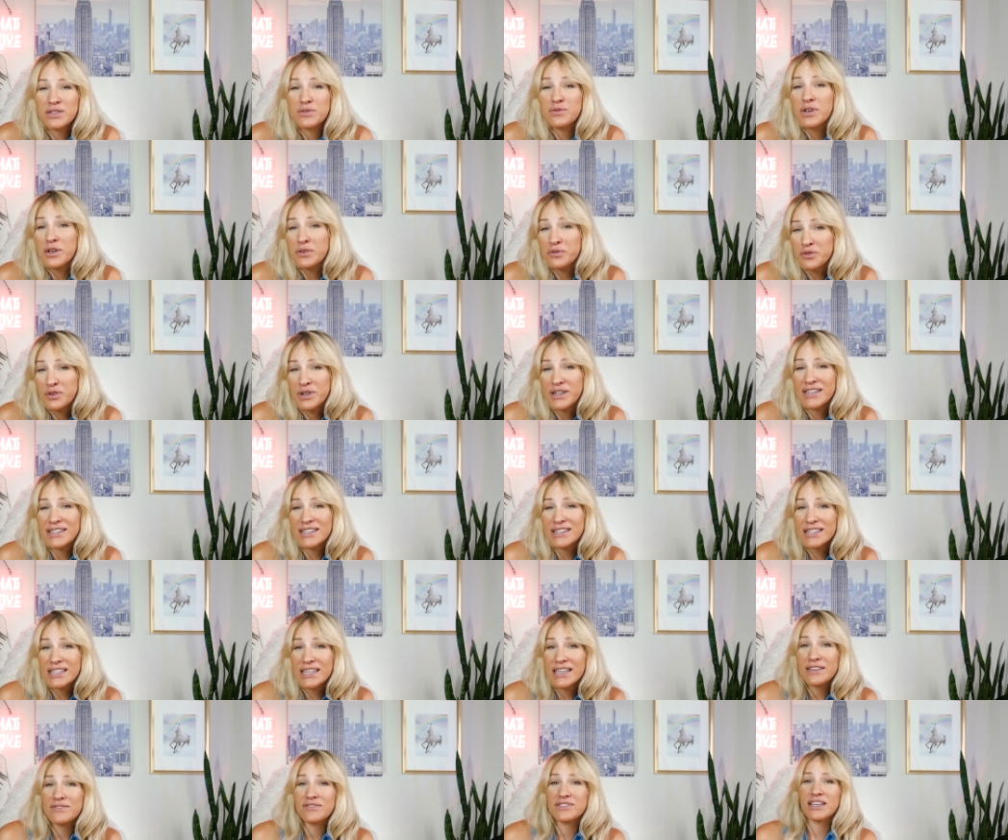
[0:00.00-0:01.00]
feel free to
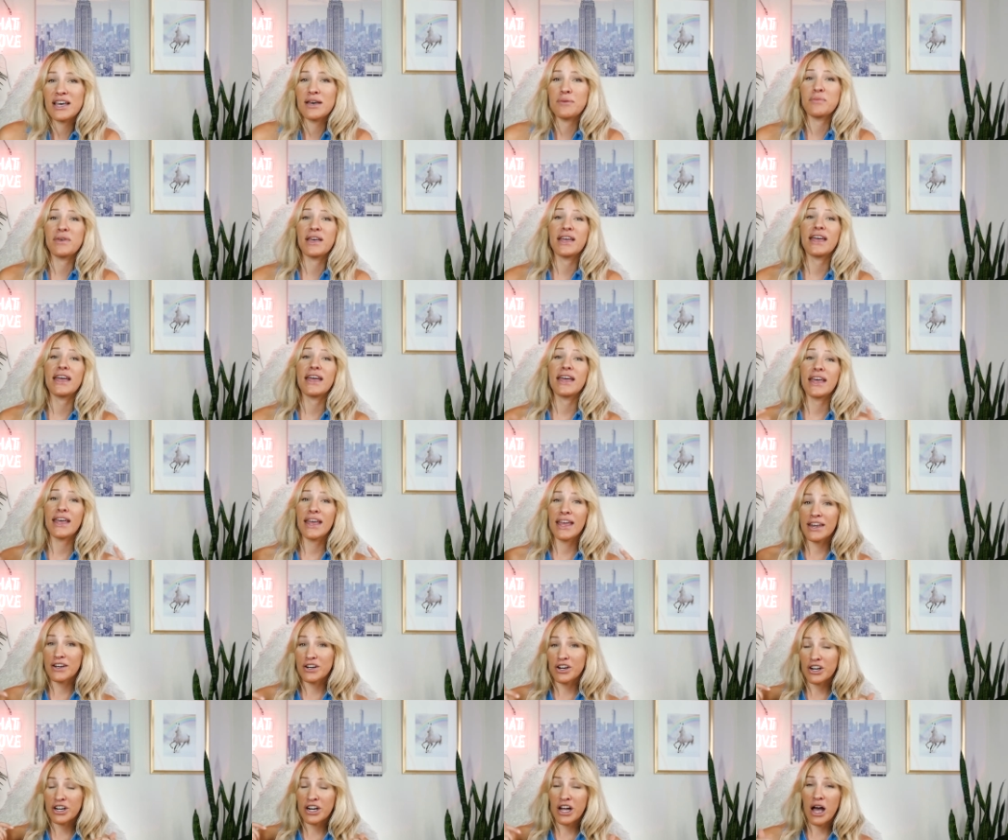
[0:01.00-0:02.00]
leave them in
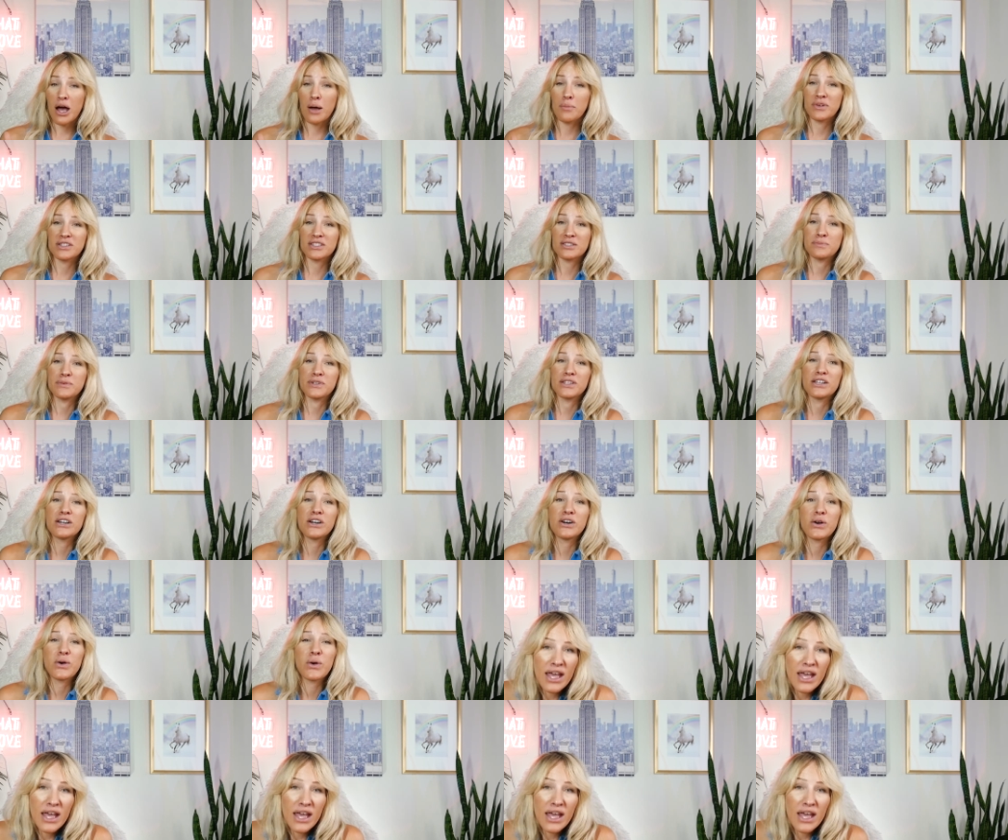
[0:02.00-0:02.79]
our comments below.